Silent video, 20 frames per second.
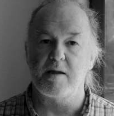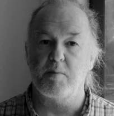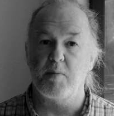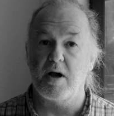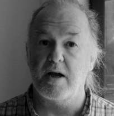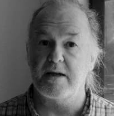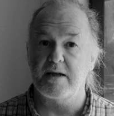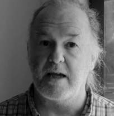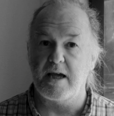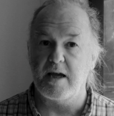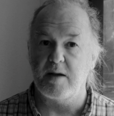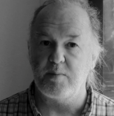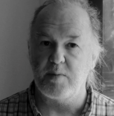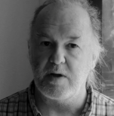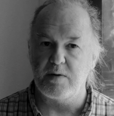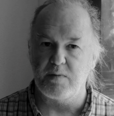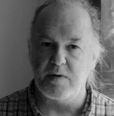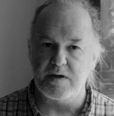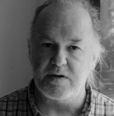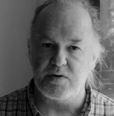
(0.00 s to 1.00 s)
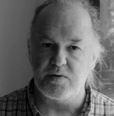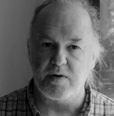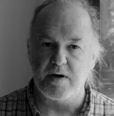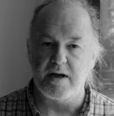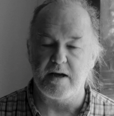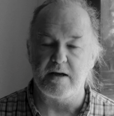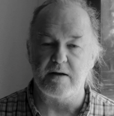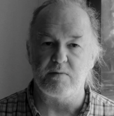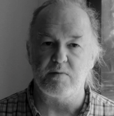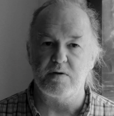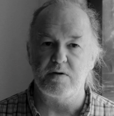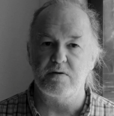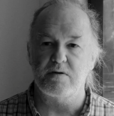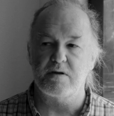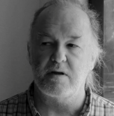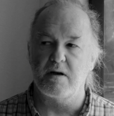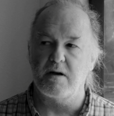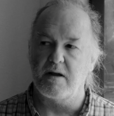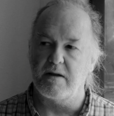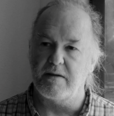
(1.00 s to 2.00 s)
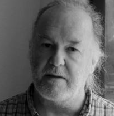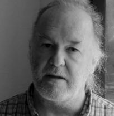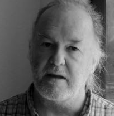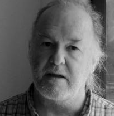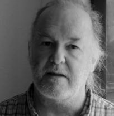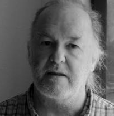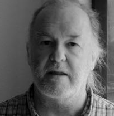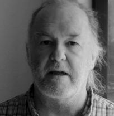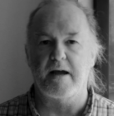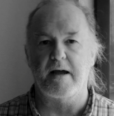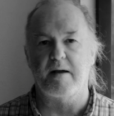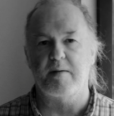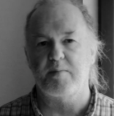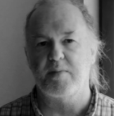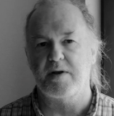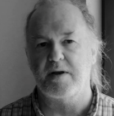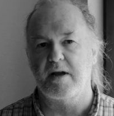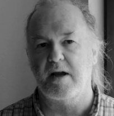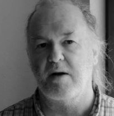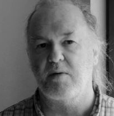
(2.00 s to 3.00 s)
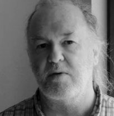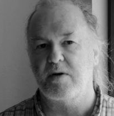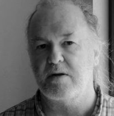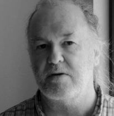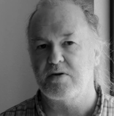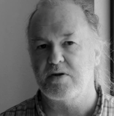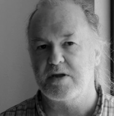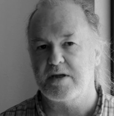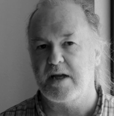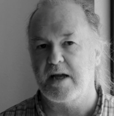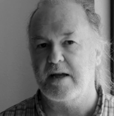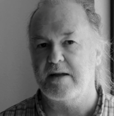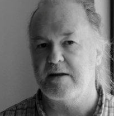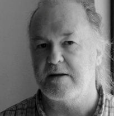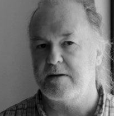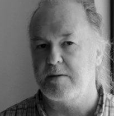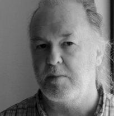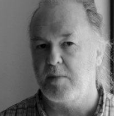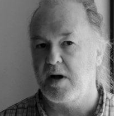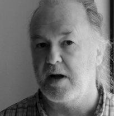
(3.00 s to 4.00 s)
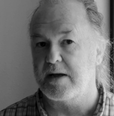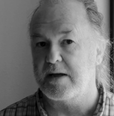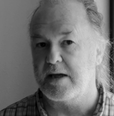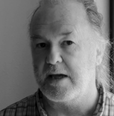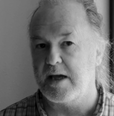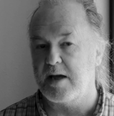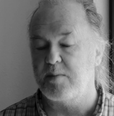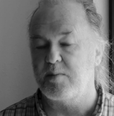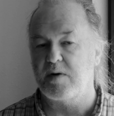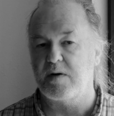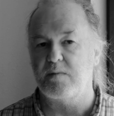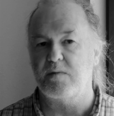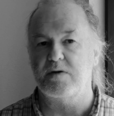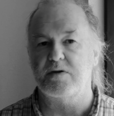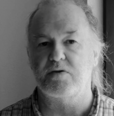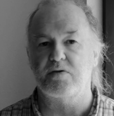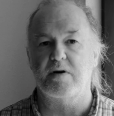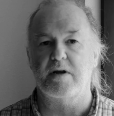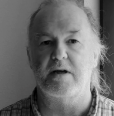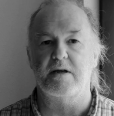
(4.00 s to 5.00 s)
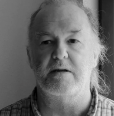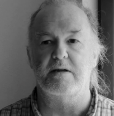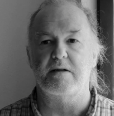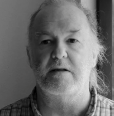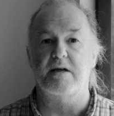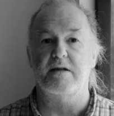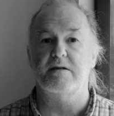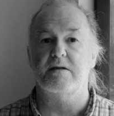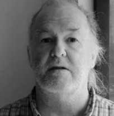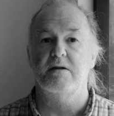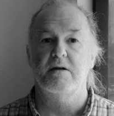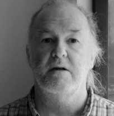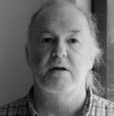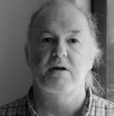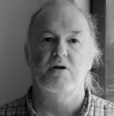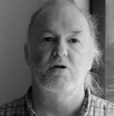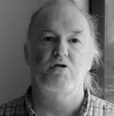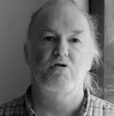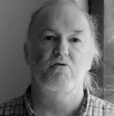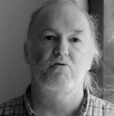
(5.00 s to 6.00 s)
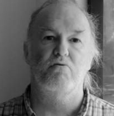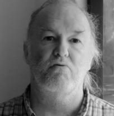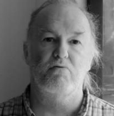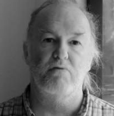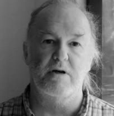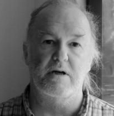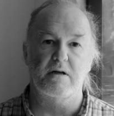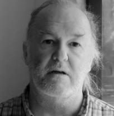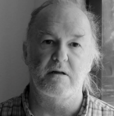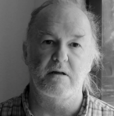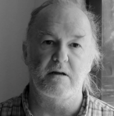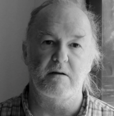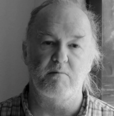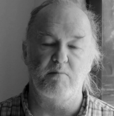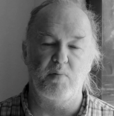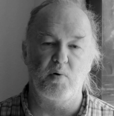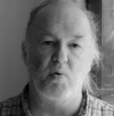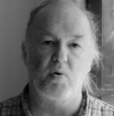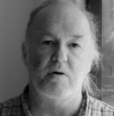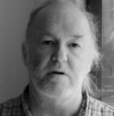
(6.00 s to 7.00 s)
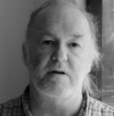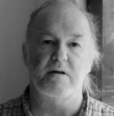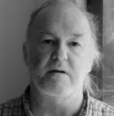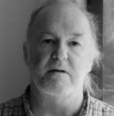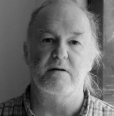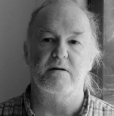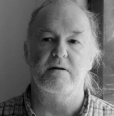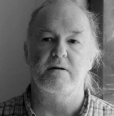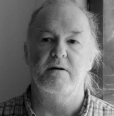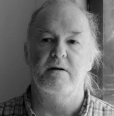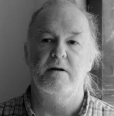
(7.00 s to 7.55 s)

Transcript: The mind can be retrained. We used to not think that, but now we understand that the mind can be retrained, and that's critically important.